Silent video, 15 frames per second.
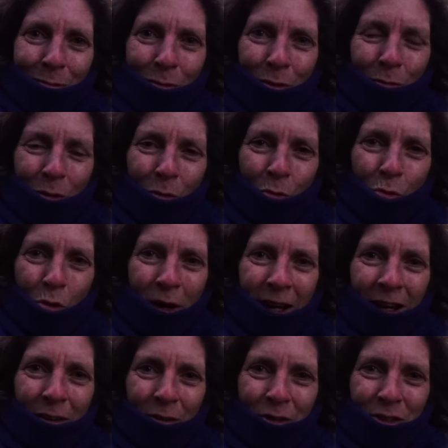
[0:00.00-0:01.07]
when we walk
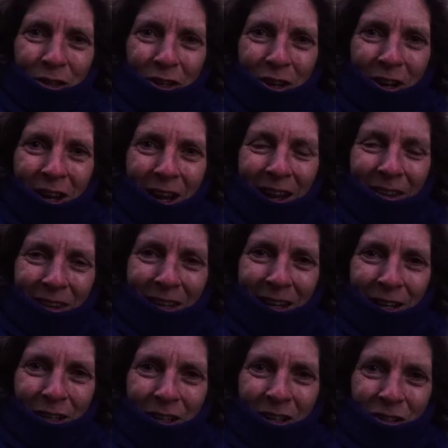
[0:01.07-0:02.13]
out at the
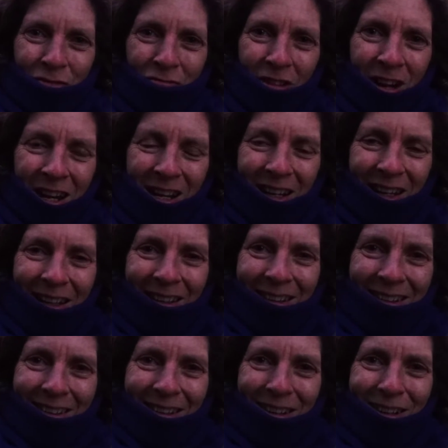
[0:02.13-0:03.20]
end and it's raining.
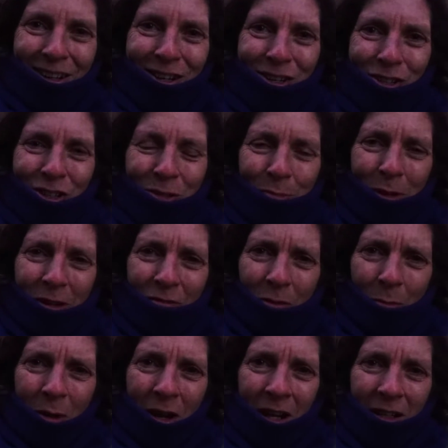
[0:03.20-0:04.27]
Just being
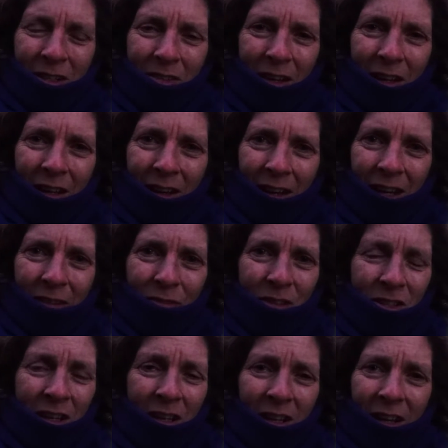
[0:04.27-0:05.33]
reminded that life
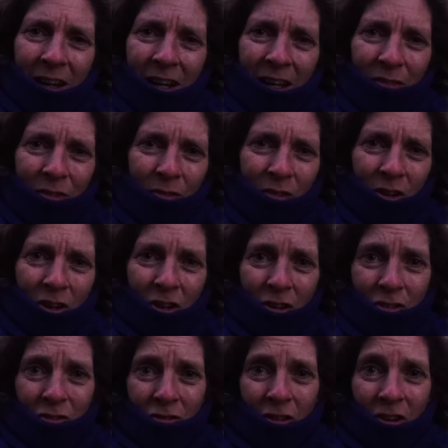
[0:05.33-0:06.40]
is a life of
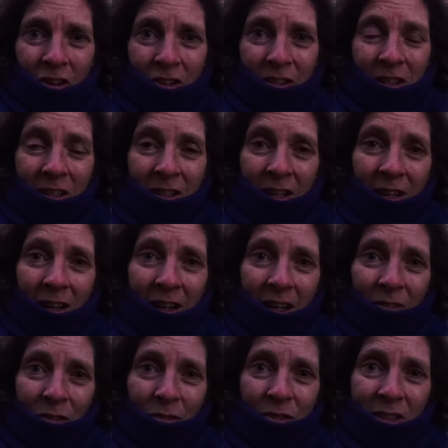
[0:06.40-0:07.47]
contrast, it's a
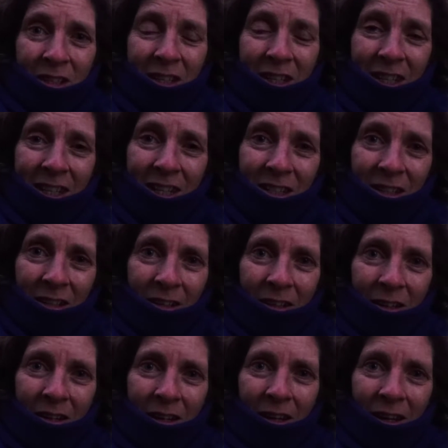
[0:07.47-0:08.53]
life of season.
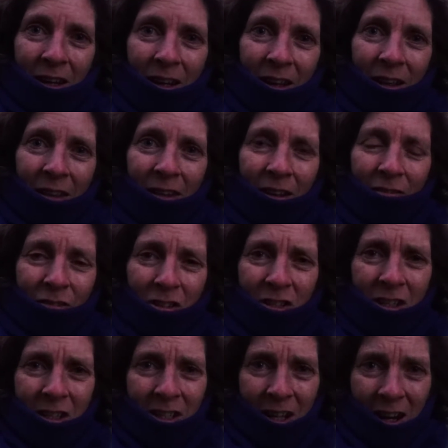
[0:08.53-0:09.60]
There is
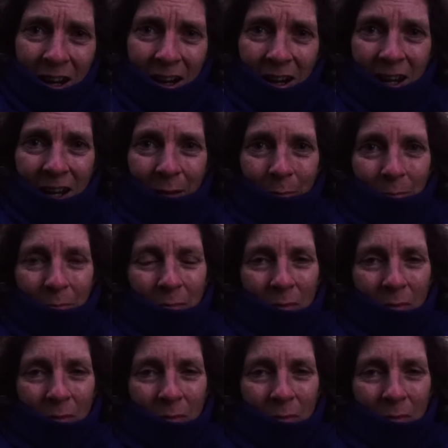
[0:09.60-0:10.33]
a time